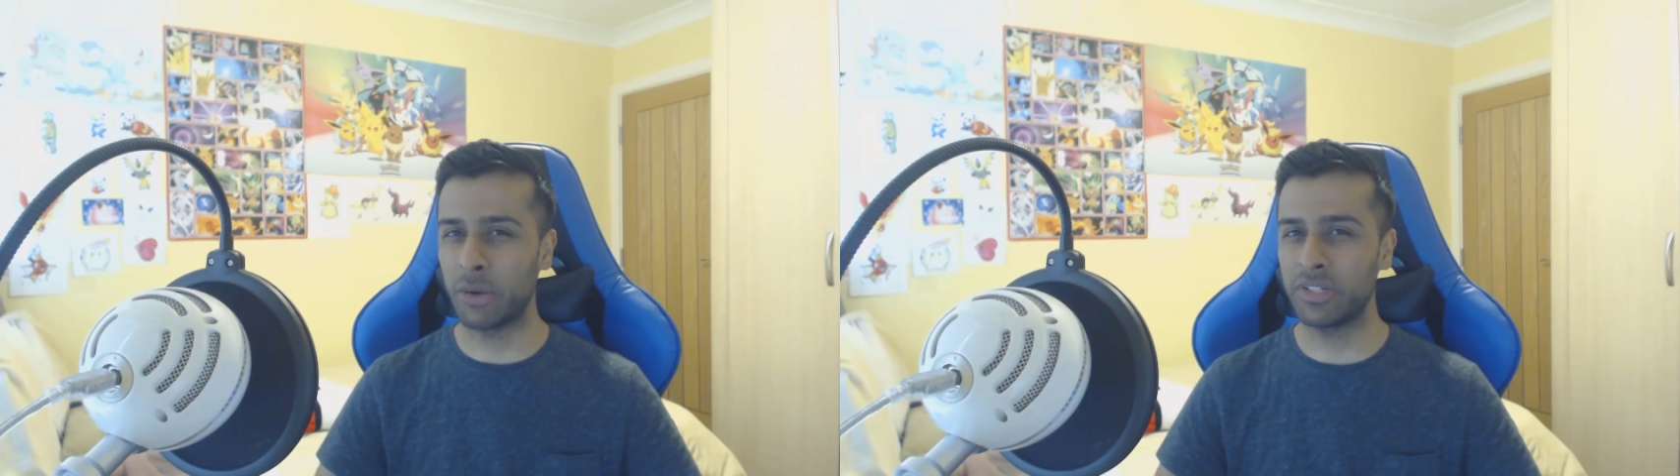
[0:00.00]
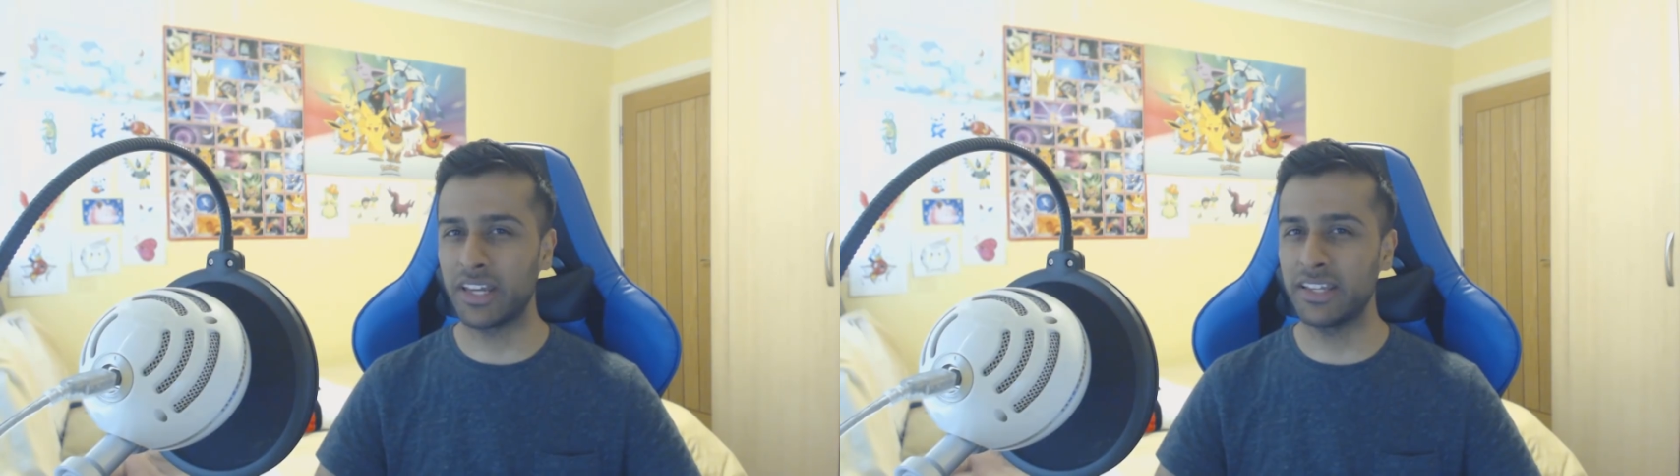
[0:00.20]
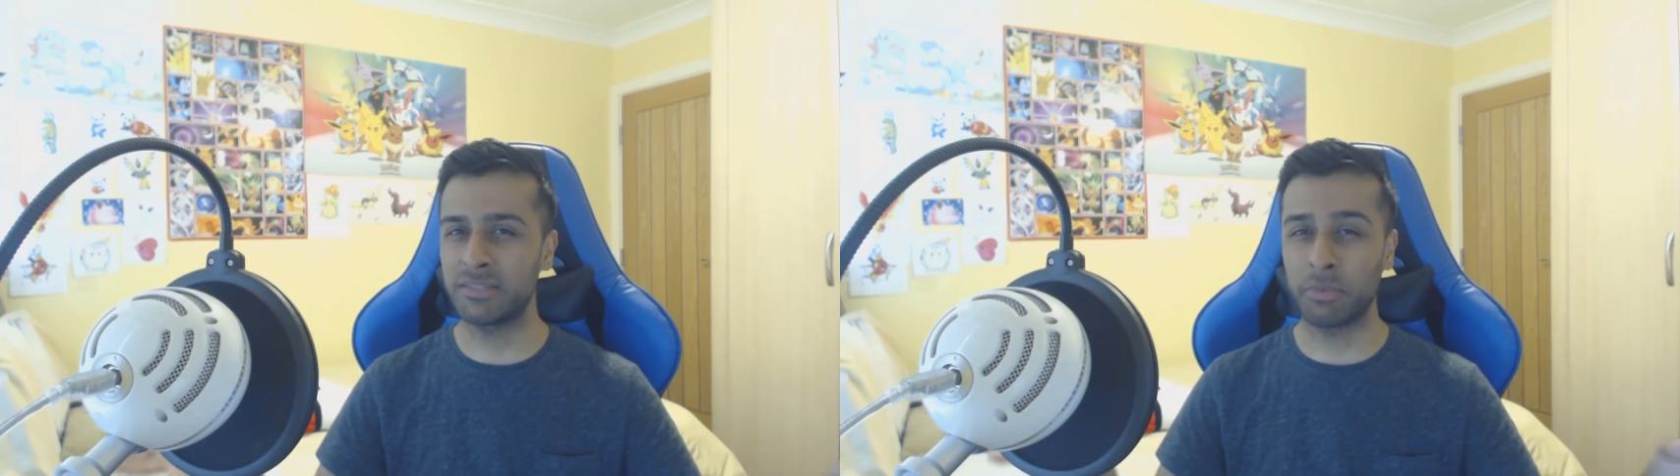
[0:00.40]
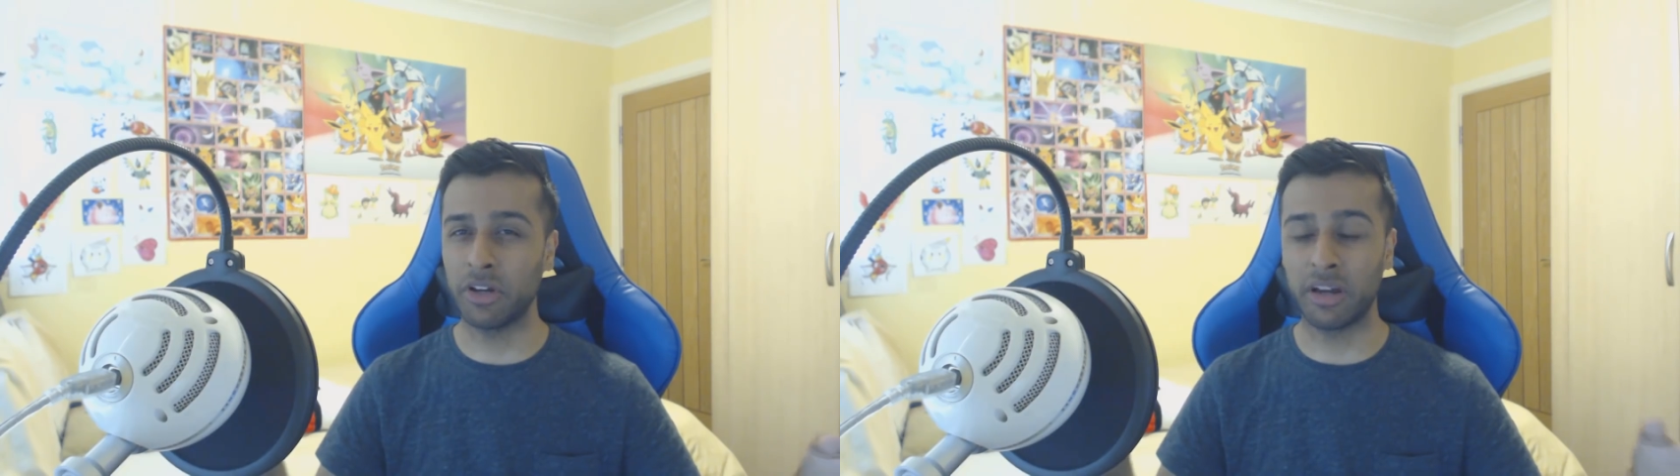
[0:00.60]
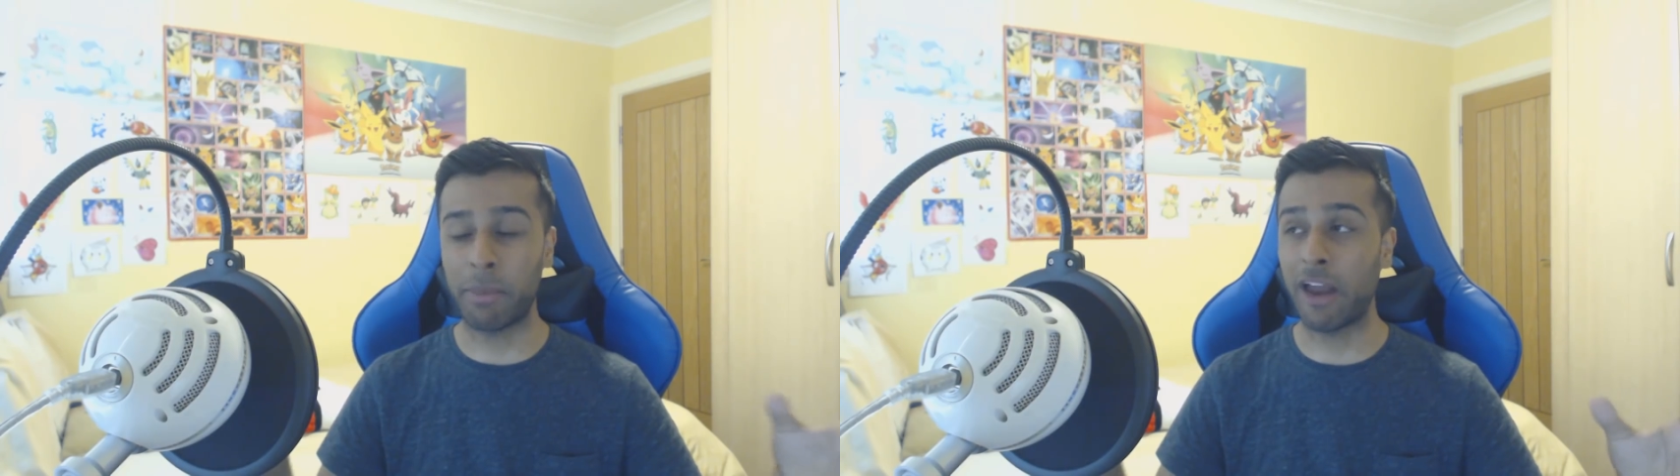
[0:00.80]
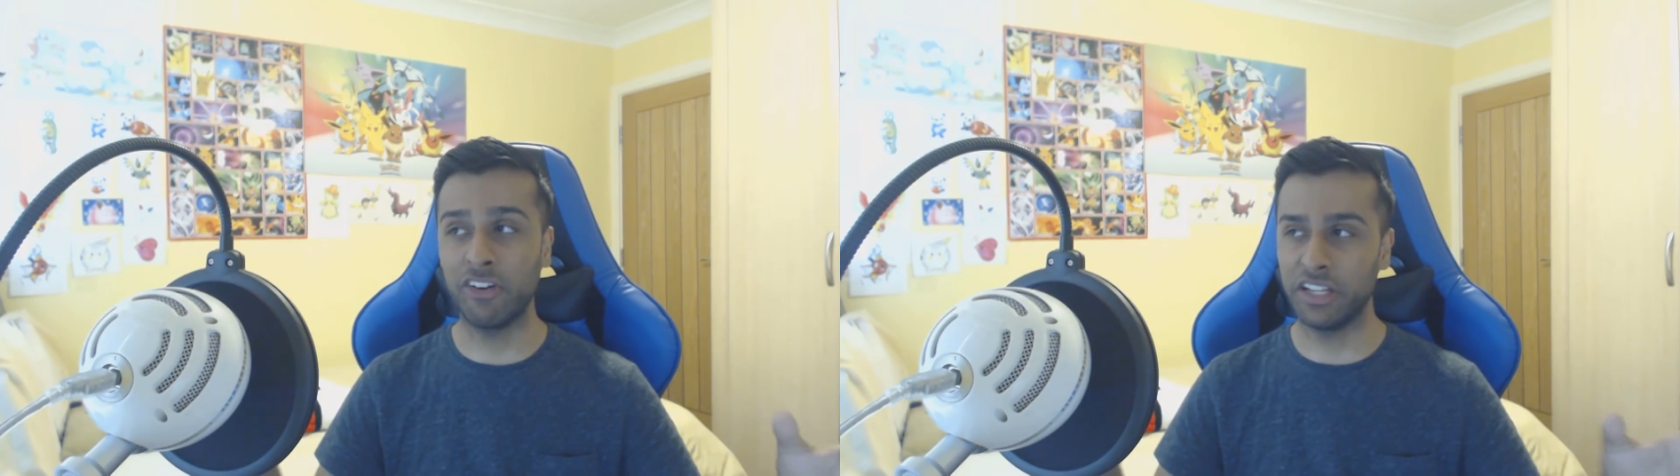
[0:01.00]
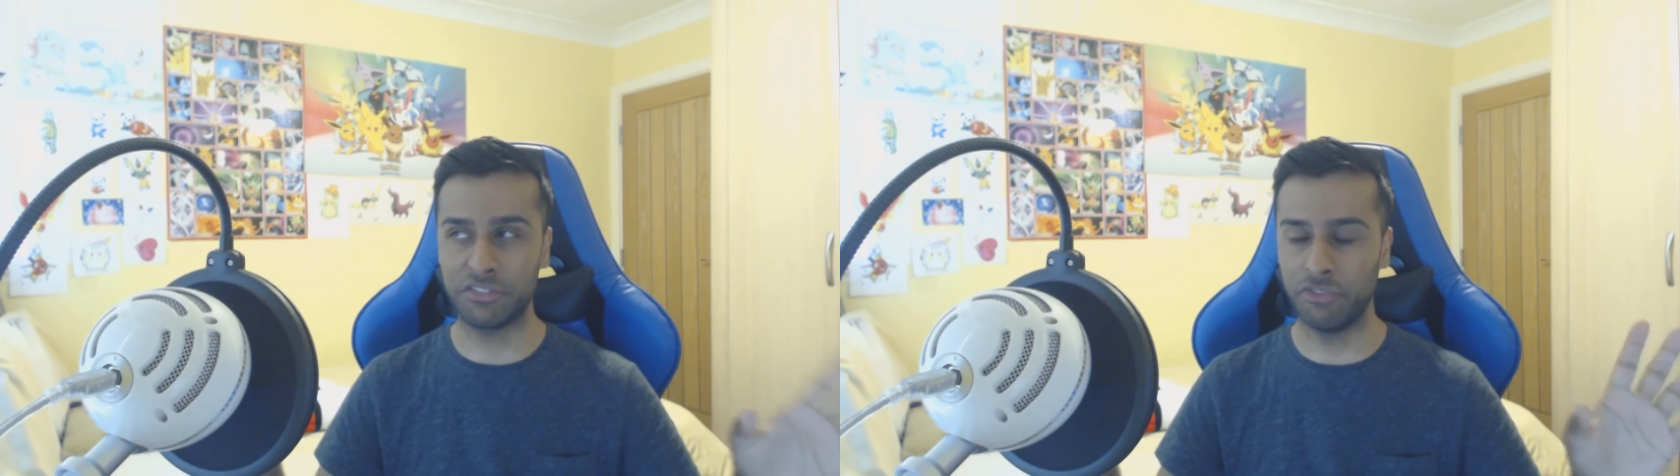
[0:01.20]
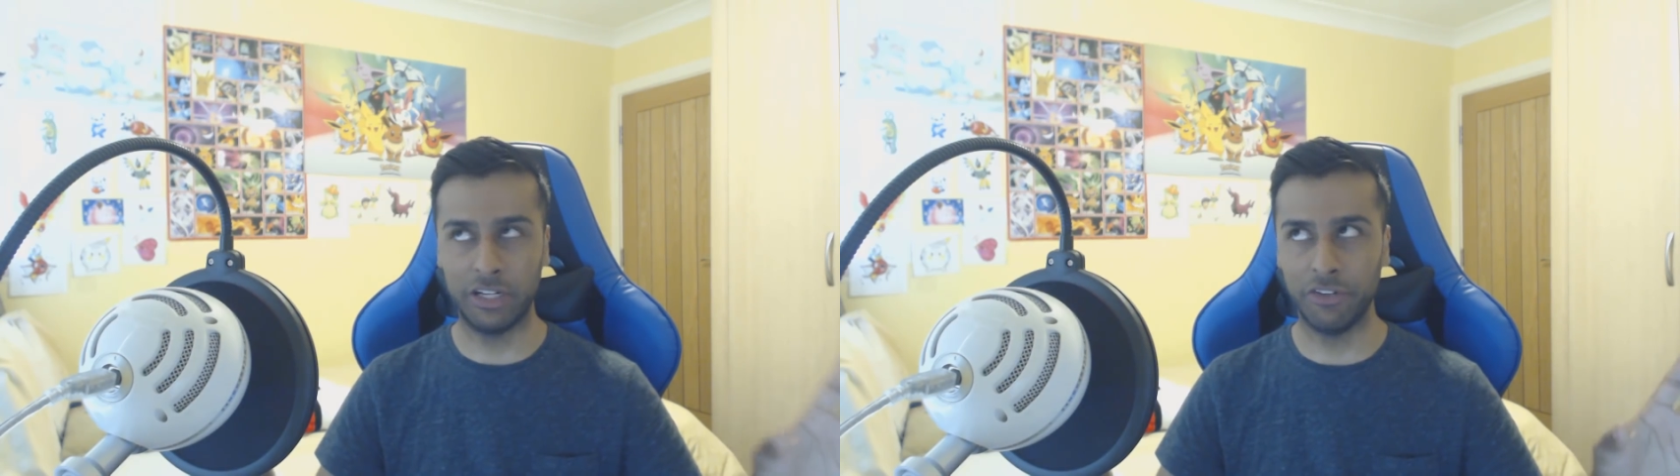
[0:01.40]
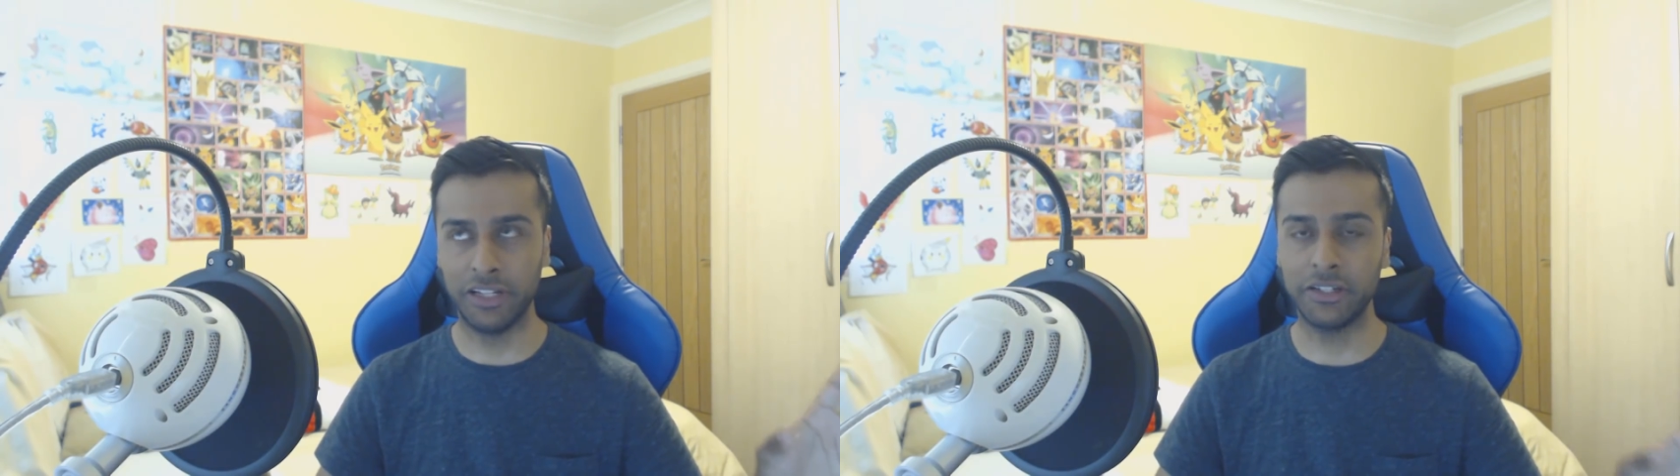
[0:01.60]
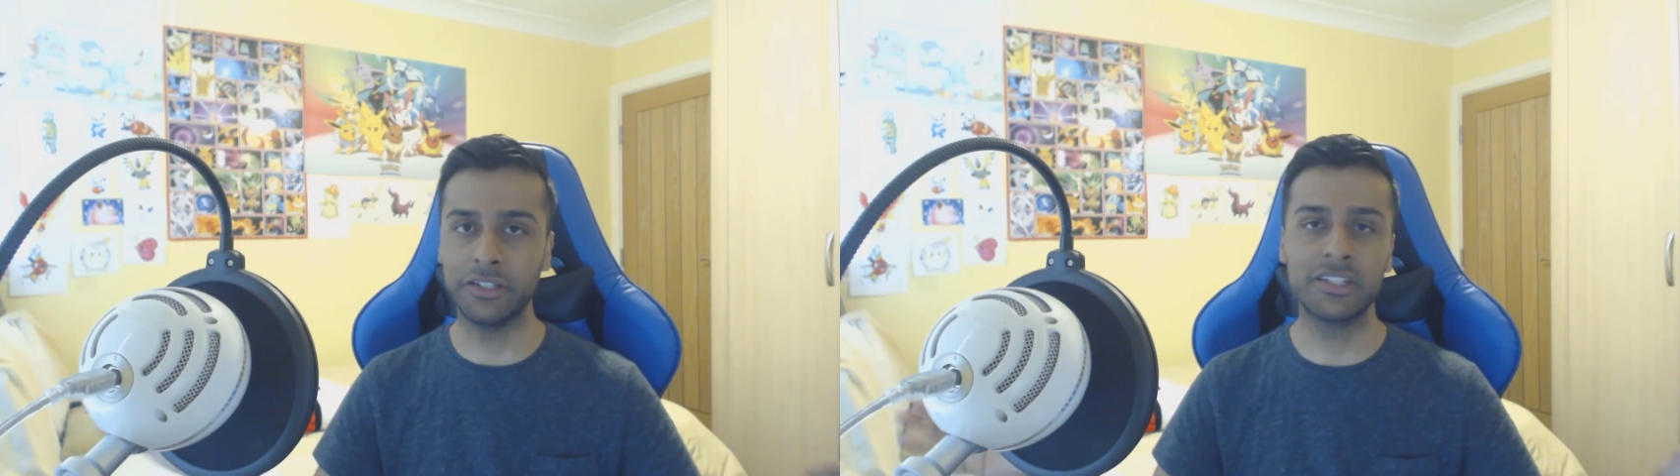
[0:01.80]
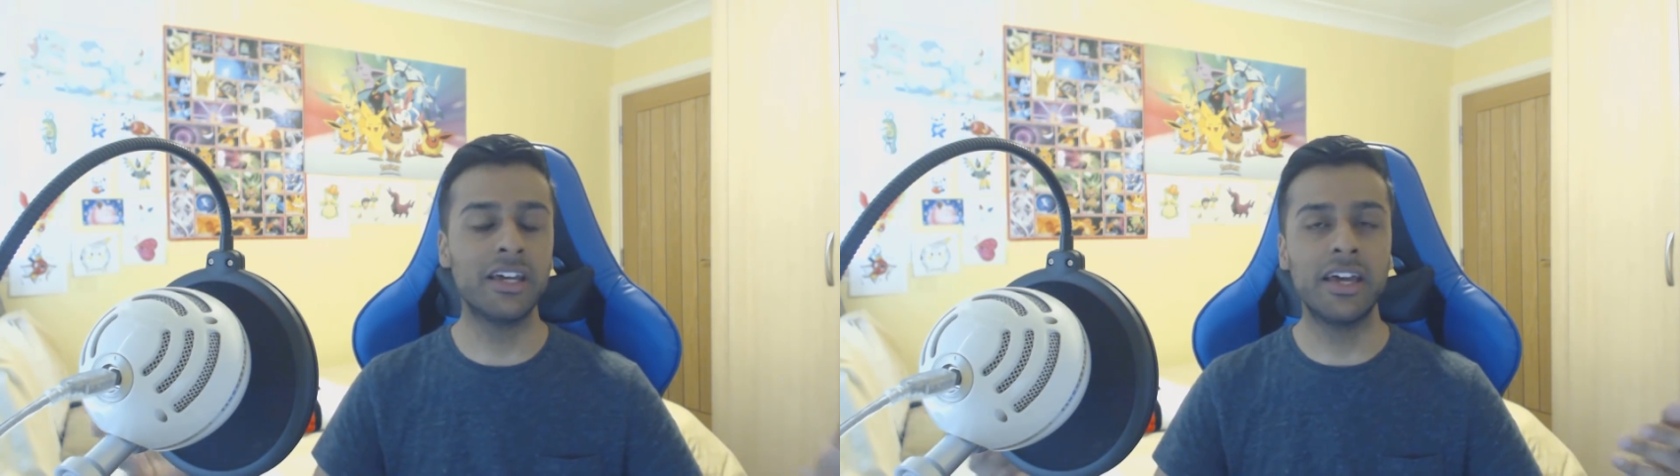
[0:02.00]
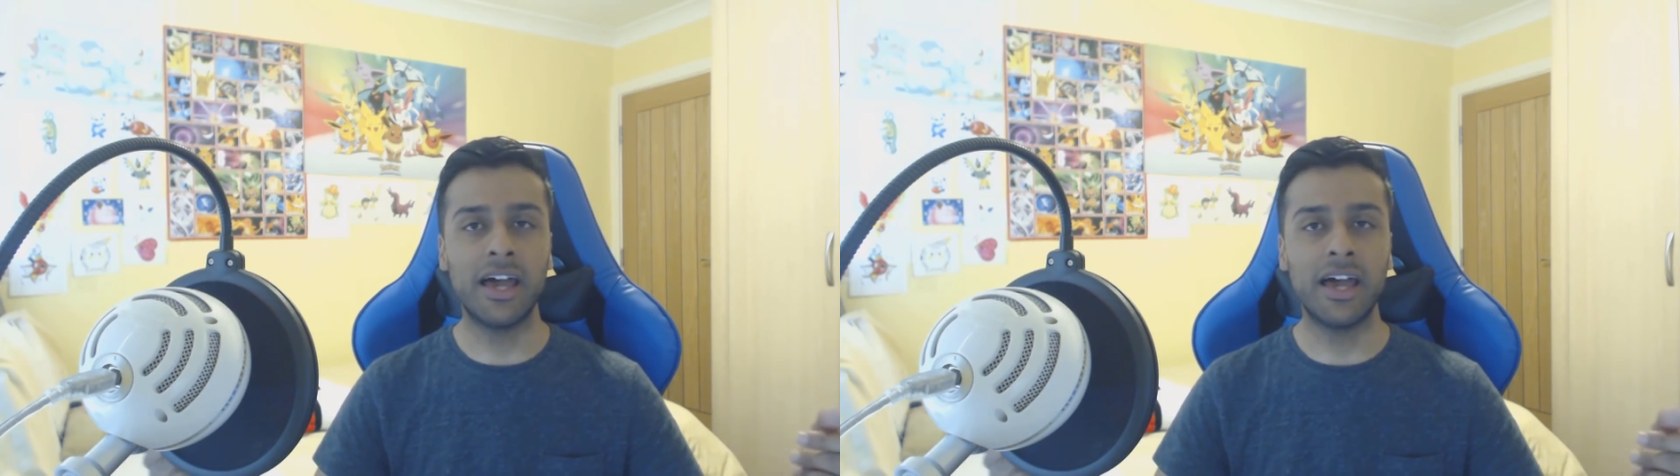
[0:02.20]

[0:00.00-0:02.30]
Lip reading: nowadays, but apparently it's really, really good,